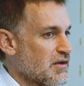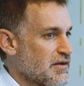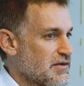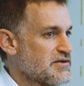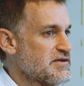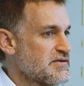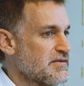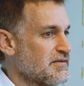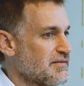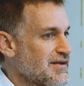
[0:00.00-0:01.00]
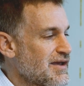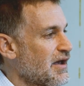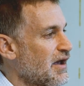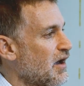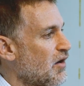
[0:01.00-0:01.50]

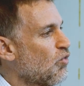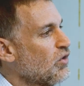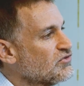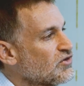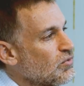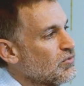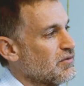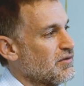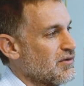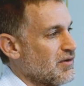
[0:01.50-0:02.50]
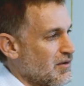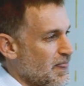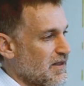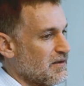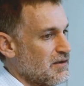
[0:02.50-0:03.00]
Yeah. Well, so
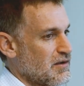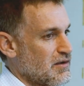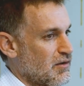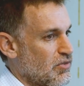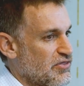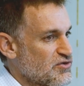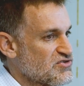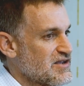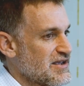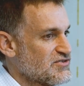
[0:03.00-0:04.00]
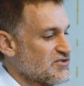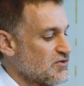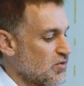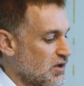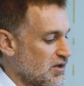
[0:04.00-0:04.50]
there's the
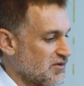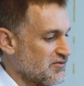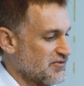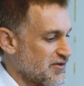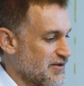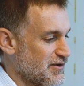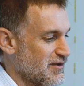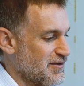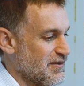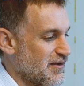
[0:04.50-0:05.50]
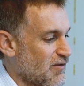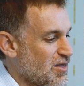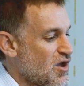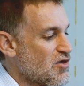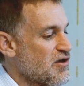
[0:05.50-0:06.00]
issue of,
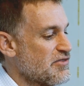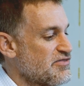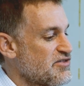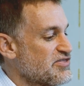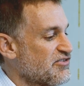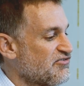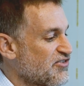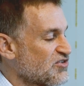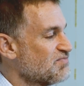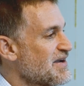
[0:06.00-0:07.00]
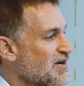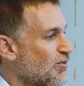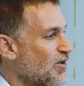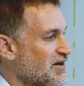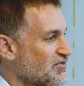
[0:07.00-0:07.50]
the first
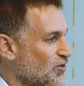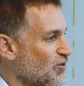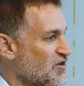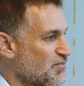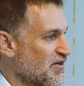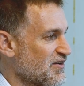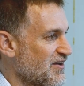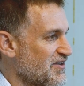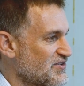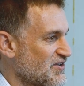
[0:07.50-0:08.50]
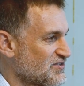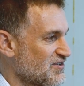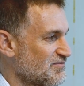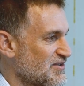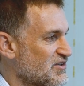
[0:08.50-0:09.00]
megawatt of solar you bring on the
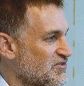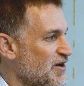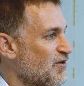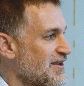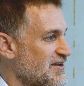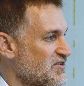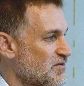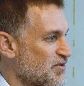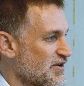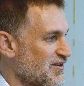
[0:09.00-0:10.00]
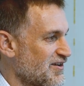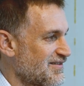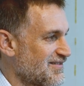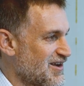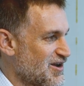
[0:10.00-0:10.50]
system is very easy to bring
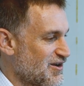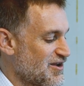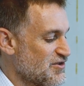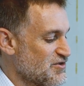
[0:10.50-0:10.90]
on. Right?